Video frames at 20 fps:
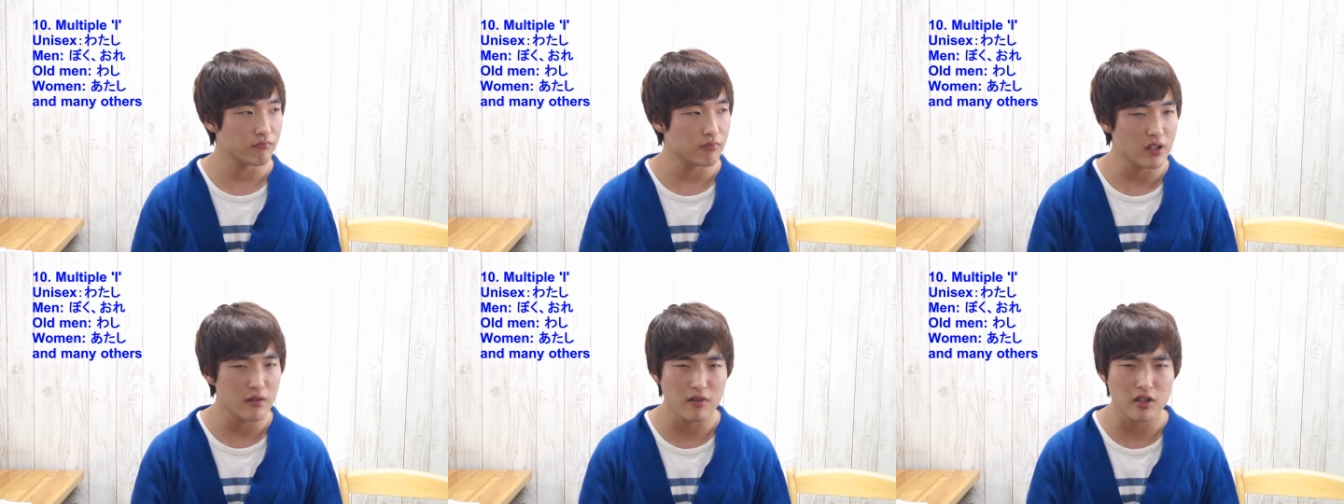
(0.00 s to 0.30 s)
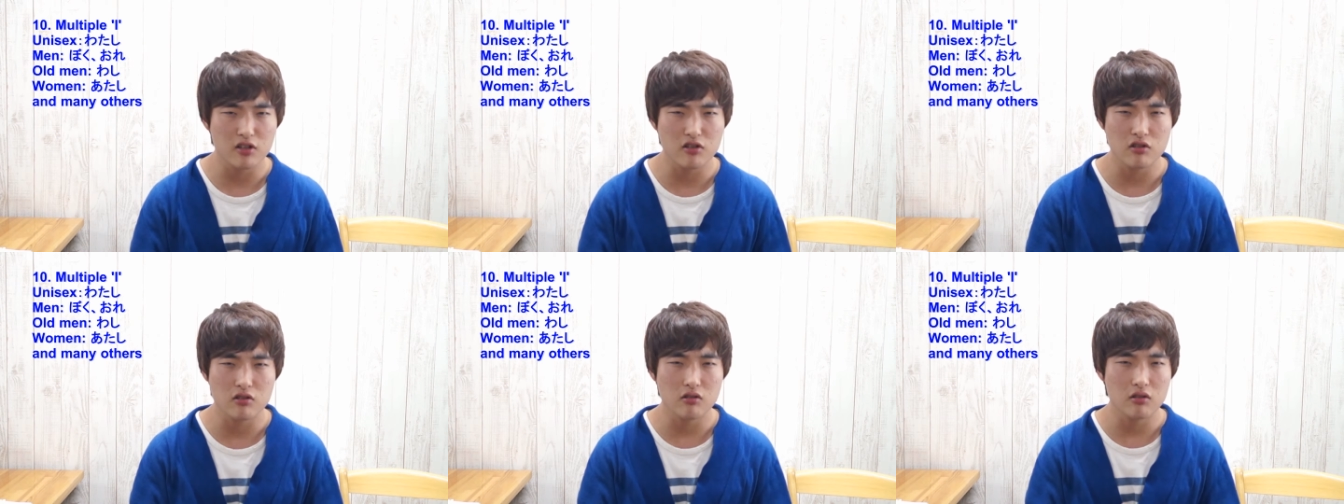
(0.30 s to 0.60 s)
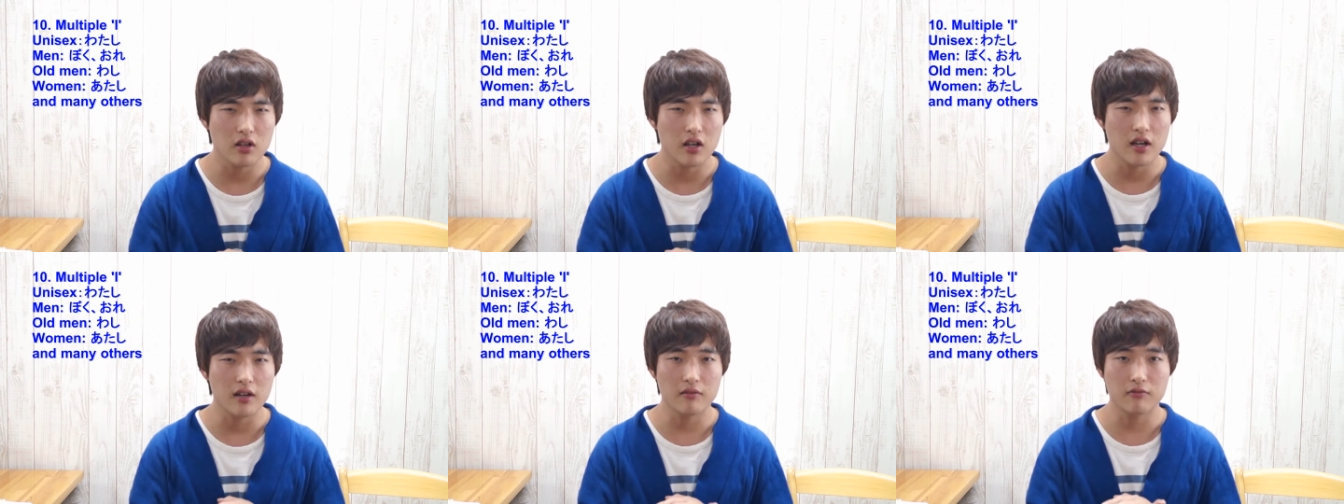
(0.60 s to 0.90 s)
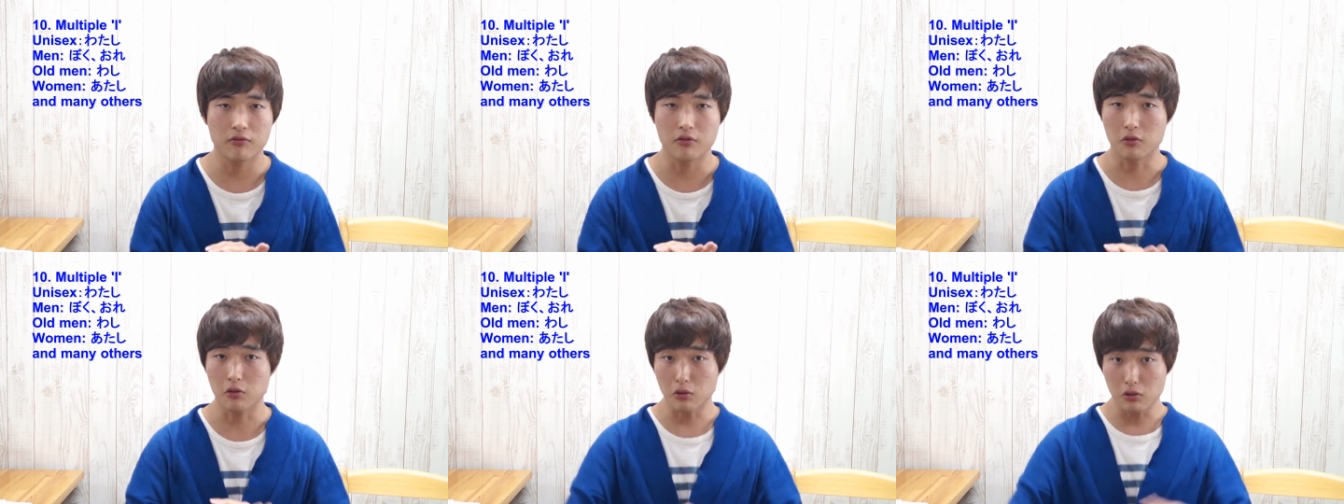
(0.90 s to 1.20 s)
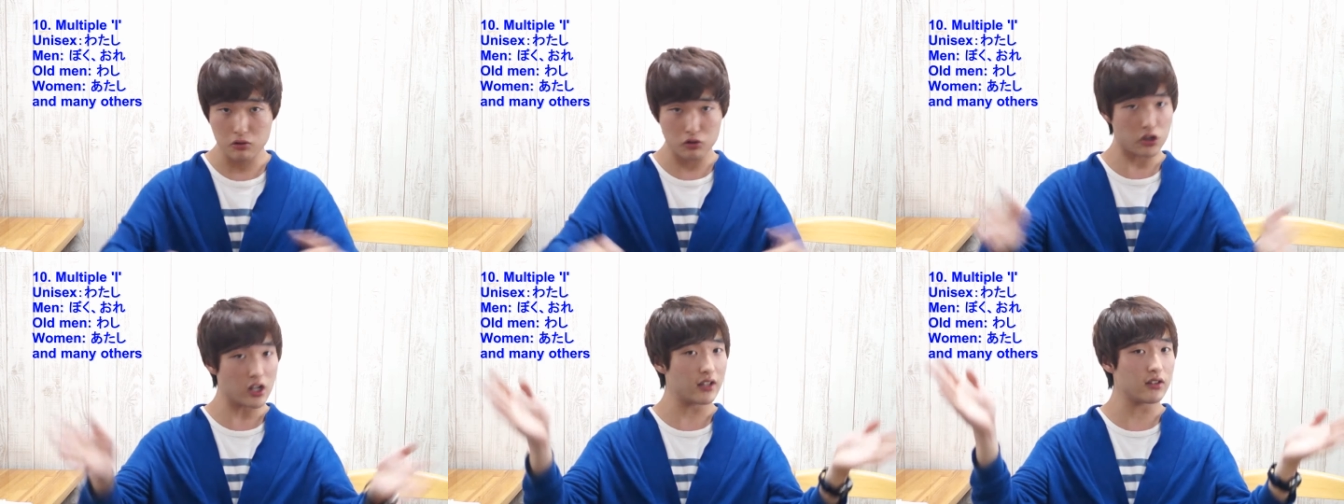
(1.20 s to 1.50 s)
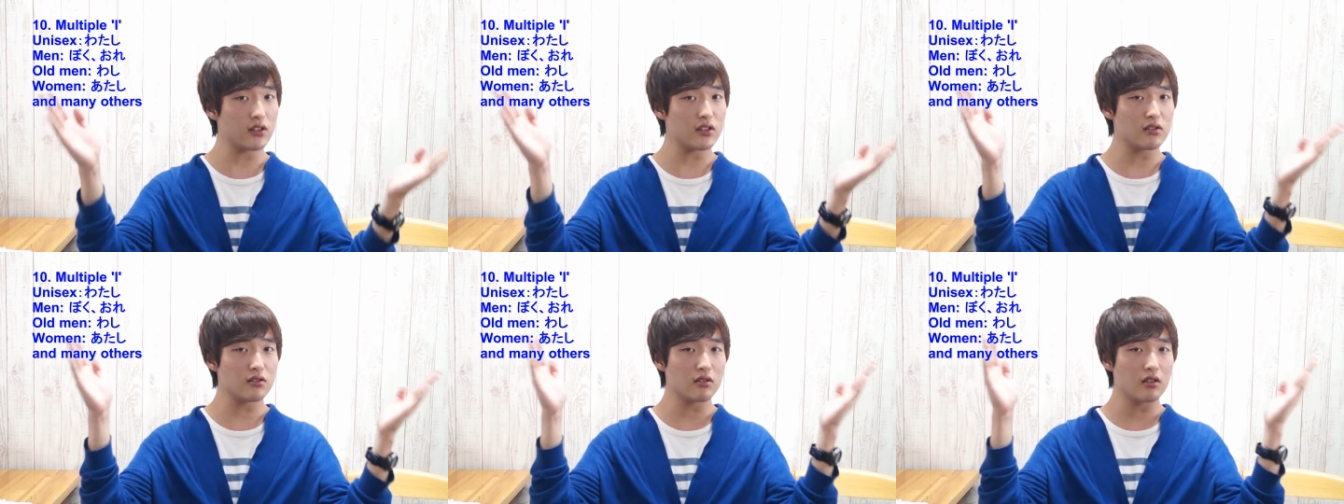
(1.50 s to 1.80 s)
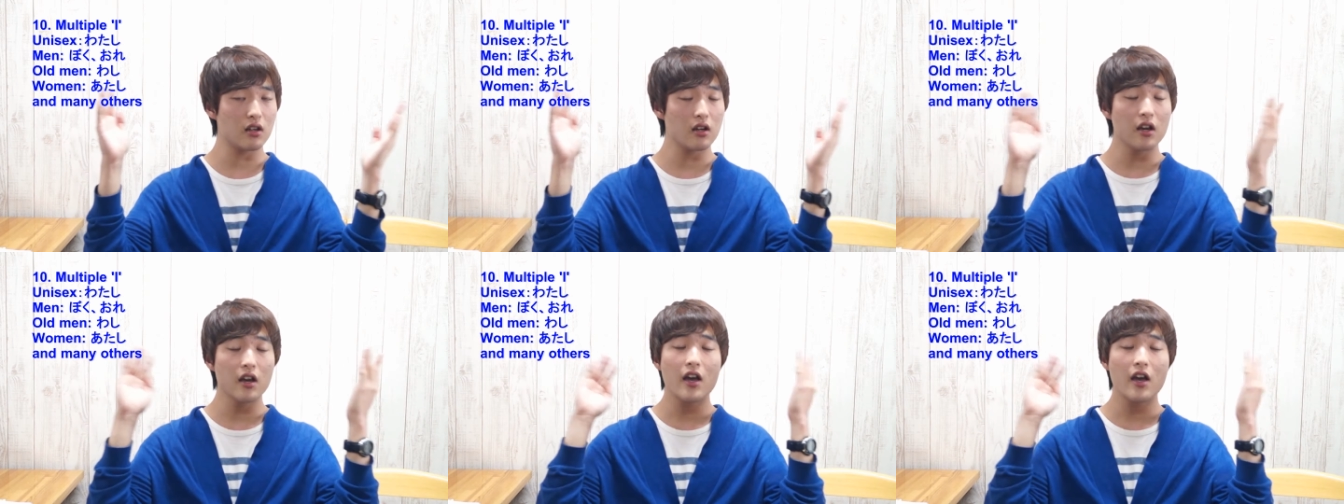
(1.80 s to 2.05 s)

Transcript: pretty much for all genders.